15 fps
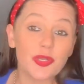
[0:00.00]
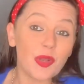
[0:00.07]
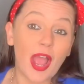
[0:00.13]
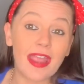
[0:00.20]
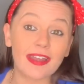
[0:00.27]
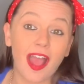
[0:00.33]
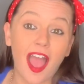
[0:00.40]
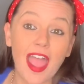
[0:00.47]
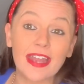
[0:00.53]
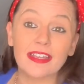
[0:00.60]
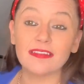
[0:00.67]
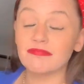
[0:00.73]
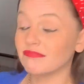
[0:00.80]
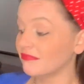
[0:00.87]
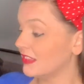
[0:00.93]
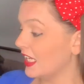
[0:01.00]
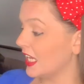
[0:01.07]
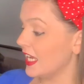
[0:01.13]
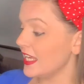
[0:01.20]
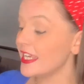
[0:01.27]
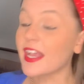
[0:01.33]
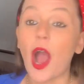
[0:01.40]
£2.99.
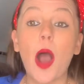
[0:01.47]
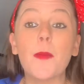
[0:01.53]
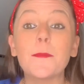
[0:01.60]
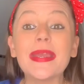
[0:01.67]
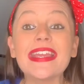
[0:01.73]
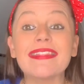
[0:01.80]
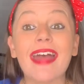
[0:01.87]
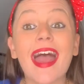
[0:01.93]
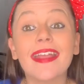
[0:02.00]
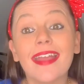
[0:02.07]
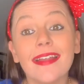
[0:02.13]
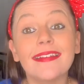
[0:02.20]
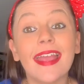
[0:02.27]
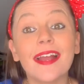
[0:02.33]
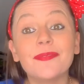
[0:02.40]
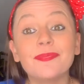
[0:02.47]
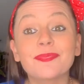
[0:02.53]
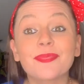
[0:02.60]
You can't beat that, can you?